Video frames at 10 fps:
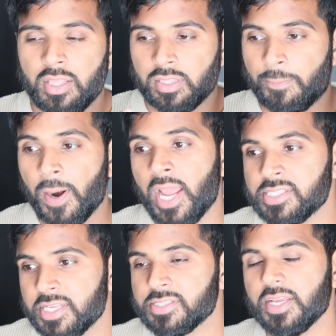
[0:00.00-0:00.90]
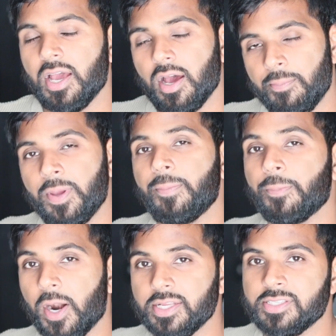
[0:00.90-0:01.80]
The price is a bit
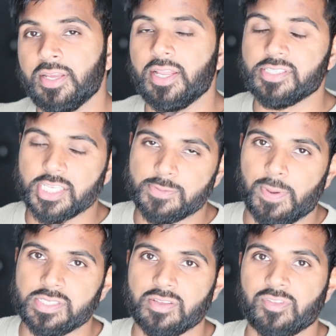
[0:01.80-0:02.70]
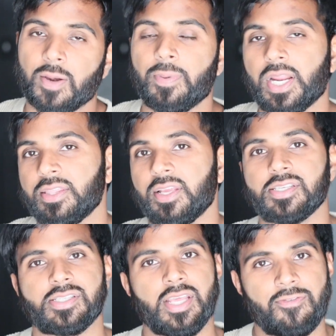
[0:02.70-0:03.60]
pricey. It's expensive there, but I think
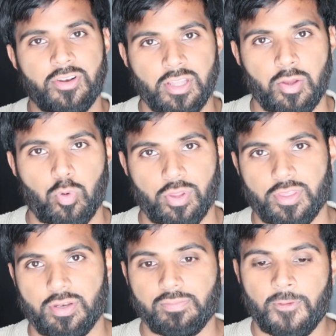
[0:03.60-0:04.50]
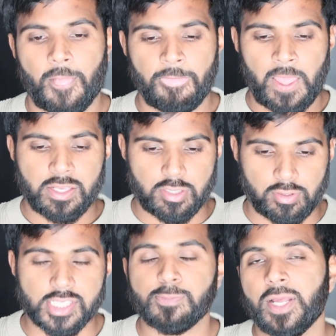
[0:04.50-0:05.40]
it's definitely worth it. So
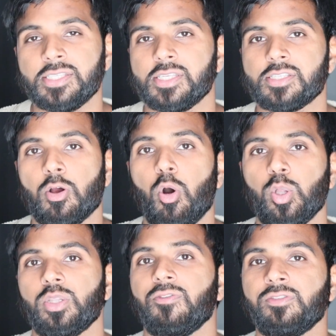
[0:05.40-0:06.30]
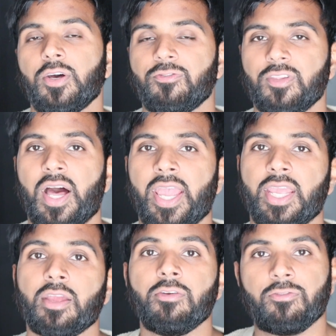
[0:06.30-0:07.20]
this place is called the
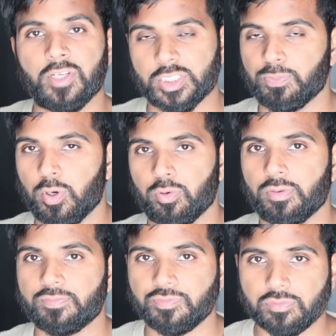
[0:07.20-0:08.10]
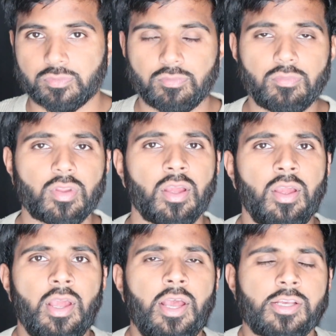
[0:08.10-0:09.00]
Flying Fishbone.
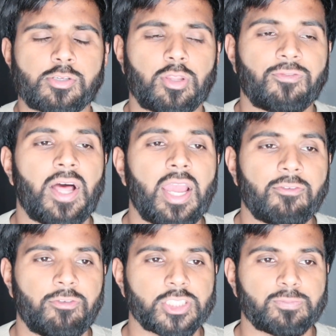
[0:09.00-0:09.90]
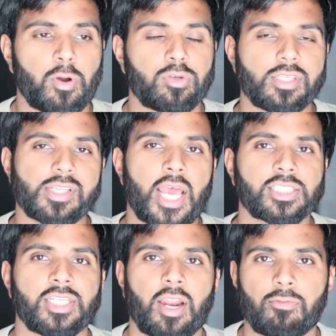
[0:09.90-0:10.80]
So the Flying Fishbone is
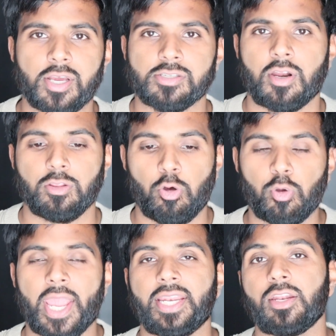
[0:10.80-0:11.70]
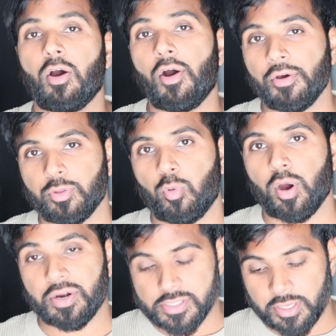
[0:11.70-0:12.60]
actually a restaurant located on the
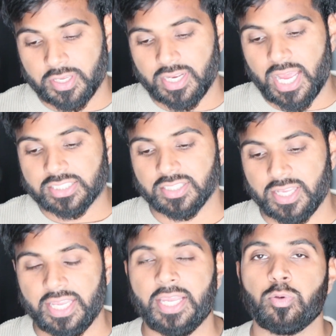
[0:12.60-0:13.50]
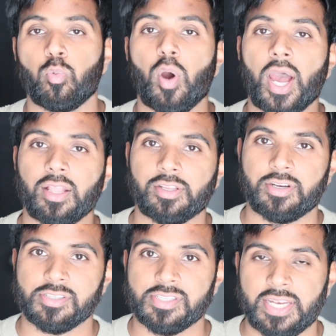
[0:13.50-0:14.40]
water, so you can actually eat while
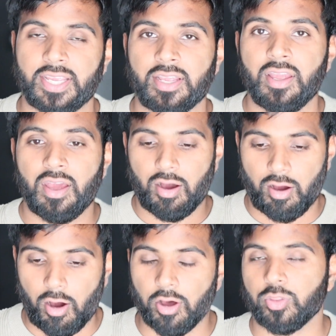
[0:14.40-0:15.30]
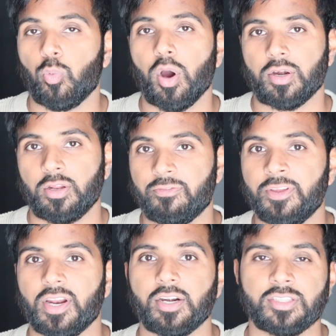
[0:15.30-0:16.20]
you're sitting on the water. Your
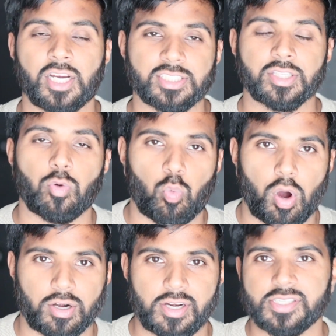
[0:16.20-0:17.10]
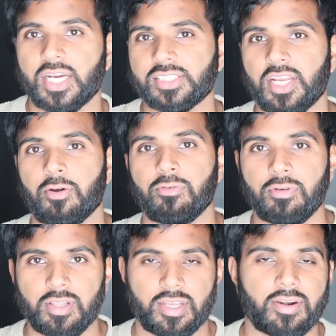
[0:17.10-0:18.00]
feet are touching the water. It's actually a
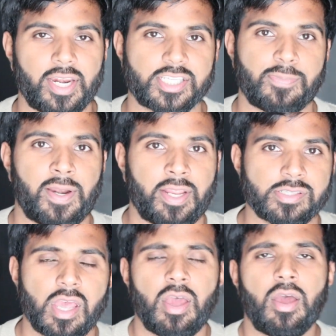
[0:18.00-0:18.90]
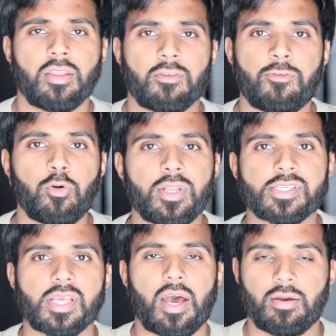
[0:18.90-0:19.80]
really great experience. The food
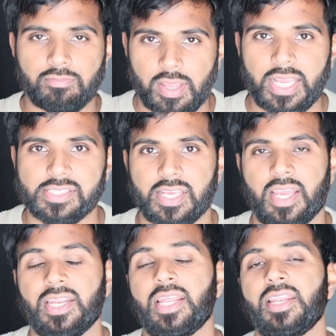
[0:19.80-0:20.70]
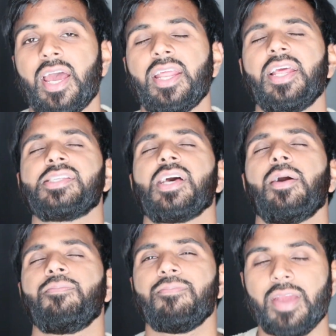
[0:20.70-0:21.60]
is amazing, and at night it's
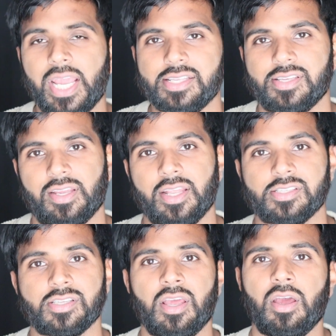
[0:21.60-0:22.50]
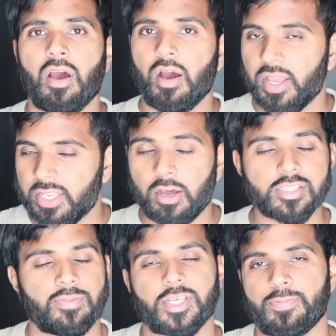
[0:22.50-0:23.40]
amazing. It's an
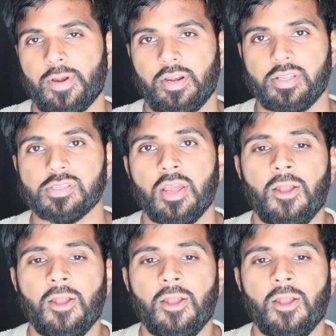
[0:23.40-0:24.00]
awesome experience.